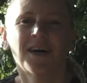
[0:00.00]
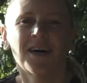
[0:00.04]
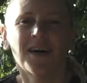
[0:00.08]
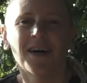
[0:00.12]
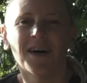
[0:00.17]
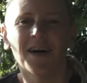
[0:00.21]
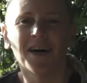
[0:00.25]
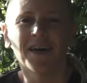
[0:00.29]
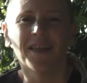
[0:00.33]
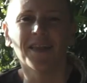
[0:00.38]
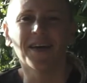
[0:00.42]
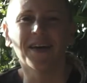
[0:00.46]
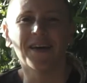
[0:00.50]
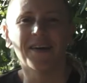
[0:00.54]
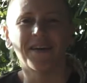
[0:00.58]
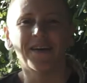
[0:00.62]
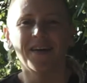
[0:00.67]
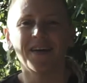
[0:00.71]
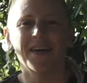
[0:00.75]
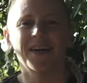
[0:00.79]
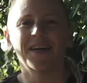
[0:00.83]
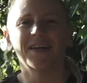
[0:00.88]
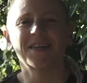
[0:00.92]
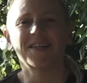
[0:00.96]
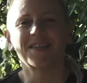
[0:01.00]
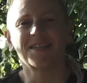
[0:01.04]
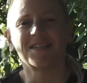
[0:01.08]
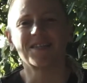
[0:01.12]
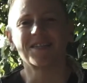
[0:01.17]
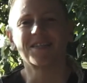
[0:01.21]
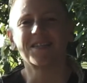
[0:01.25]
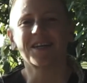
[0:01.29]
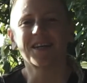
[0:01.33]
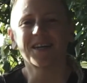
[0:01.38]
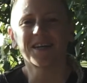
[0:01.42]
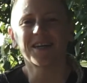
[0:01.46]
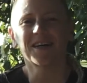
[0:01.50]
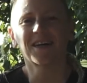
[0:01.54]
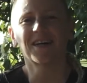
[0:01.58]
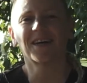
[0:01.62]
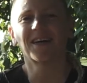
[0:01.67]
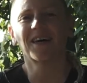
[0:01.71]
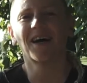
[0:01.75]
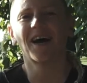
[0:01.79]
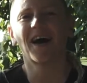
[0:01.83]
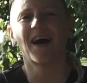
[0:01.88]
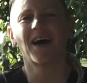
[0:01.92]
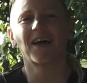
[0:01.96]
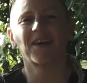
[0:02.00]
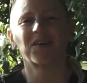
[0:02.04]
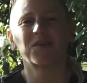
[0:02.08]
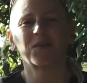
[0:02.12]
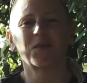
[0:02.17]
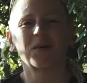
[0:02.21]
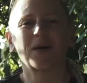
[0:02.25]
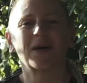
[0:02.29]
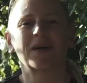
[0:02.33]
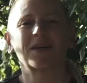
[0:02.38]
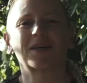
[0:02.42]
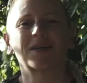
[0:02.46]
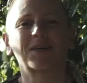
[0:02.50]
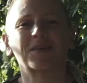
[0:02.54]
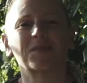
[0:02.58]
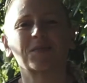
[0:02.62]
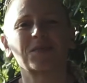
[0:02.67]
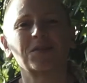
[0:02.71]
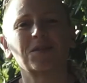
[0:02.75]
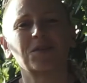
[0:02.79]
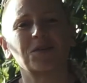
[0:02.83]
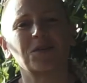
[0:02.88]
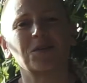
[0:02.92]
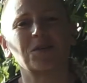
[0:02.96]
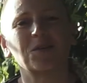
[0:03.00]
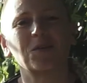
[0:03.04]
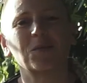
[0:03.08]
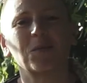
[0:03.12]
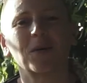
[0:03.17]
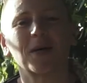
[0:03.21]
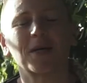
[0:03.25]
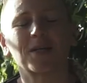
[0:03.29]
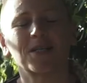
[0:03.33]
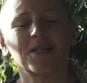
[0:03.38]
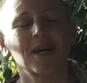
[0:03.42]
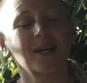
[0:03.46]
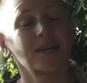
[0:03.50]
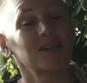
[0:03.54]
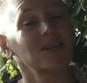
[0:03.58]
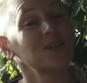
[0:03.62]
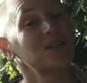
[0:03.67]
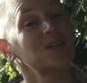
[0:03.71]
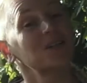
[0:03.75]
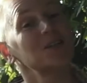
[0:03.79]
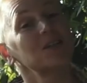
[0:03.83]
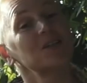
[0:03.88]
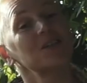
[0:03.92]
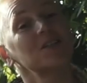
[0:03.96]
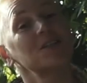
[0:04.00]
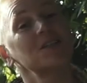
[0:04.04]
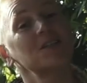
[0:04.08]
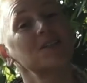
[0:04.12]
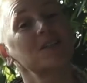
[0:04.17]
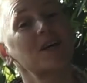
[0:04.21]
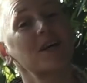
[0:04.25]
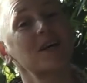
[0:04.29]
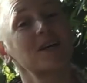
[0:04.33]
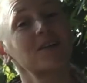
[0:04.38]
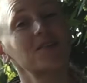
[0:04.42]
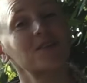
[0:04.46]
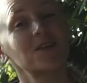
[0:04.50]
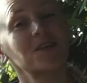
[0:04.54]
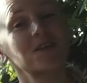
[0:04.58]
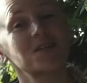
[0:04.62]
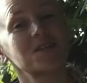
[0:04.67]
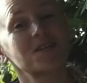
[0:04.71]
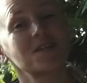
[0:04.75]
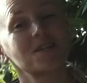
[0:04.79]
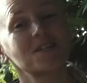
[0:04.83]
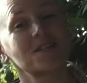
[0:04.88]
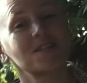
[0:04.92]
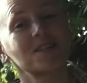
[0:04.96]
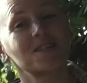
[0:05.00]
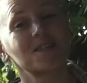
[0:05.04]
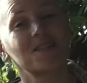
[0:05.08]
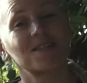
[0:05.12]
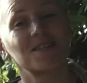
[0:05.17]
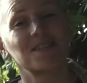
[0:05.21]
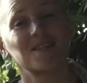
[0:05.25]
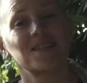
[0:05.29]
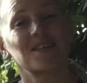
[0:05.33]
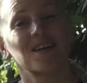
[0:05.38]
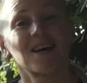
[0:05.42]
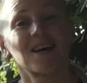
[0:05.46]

Hi there, it's Signe and welcome to my channel called Sign of Horses.